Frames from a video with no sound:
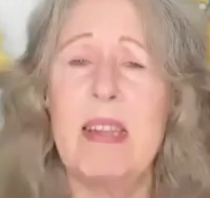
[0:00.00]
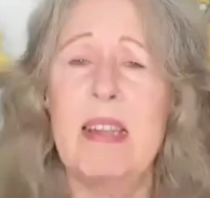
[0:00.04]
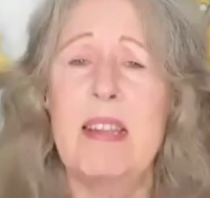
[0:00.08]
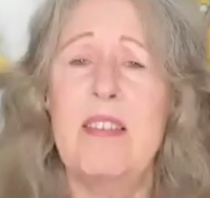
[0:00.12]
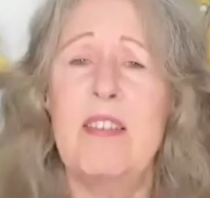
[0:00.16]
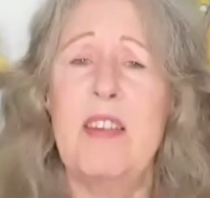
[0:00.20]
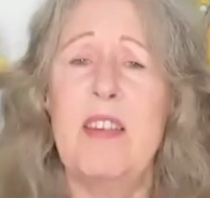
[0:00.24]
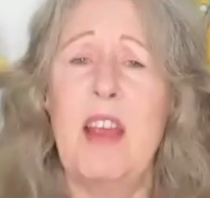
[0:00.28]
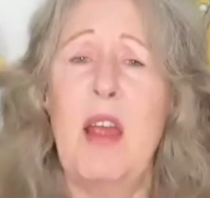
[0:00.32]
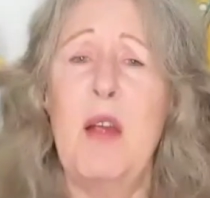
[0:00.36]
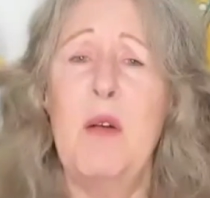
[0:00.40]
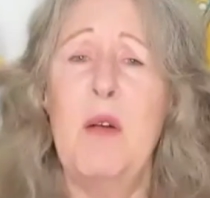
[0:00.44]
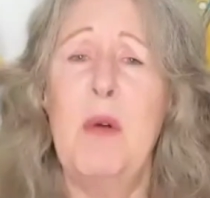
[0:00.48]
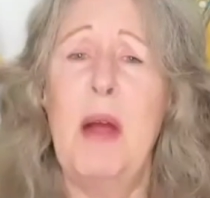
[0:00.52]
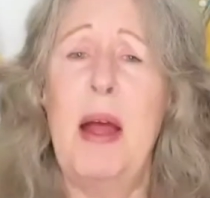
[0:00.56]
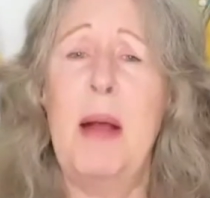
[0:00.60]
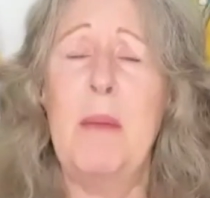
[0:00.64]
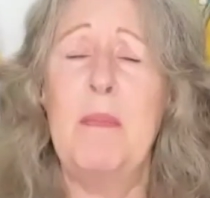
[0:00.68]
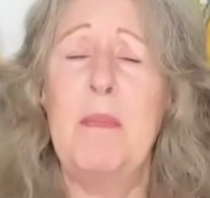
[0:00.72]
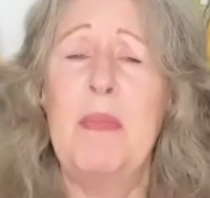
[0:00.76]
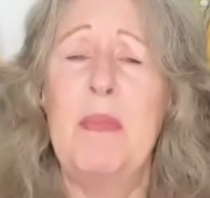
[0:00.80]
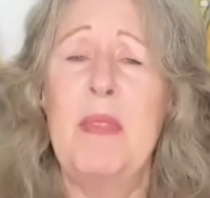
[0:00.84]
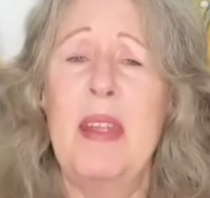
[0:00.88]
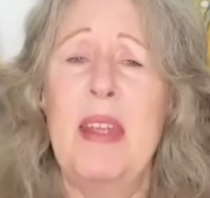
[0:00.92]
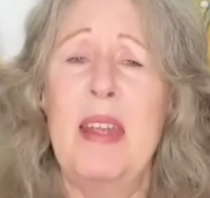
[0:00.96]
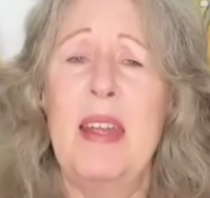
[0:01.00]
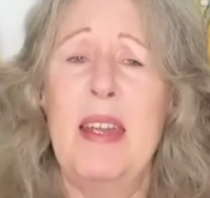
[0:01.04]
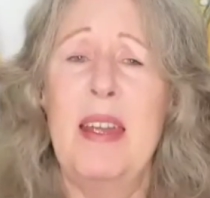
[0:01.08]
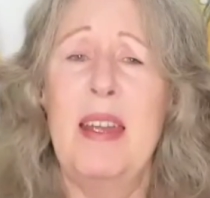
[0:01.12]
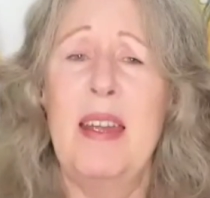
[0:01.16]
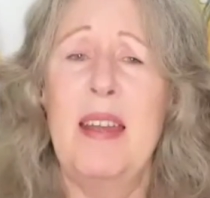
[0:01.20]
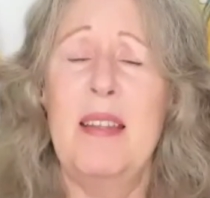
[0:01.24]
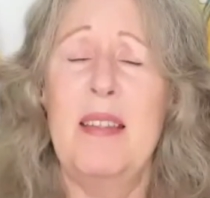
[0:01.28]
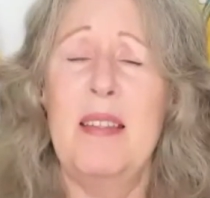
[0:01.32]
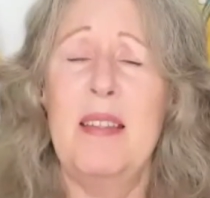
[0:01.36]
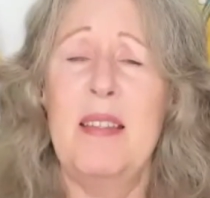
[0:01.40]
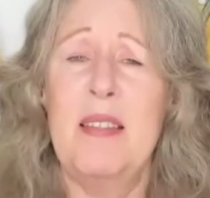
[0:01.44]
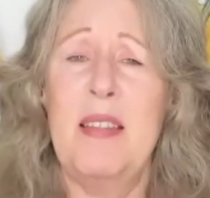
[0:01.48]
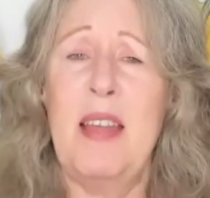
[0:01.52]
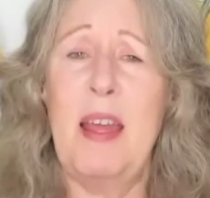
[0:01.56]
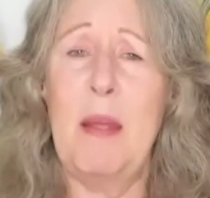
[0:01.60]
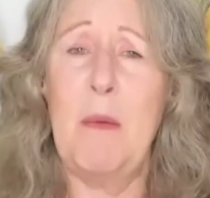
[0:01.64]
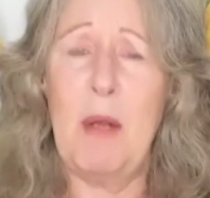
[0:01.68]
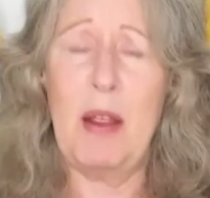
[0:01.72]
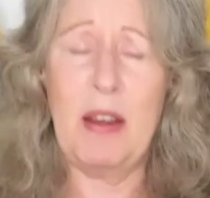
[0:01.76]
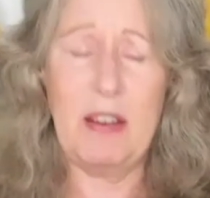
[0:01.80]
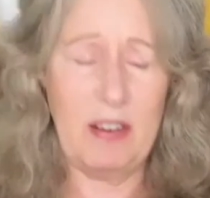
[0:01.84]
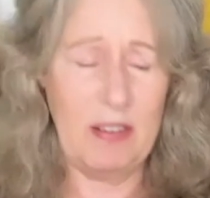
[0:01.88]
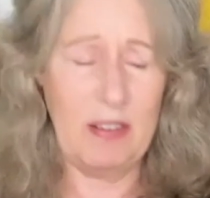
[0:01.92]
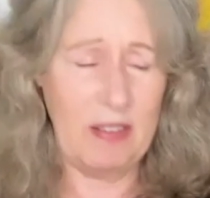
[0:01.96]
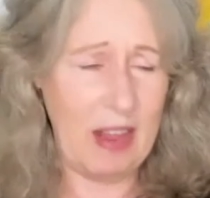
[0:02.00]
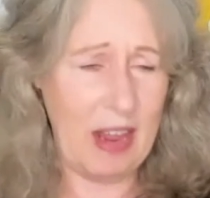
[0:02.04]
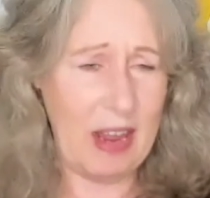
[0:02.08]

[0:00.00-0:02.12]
So they went and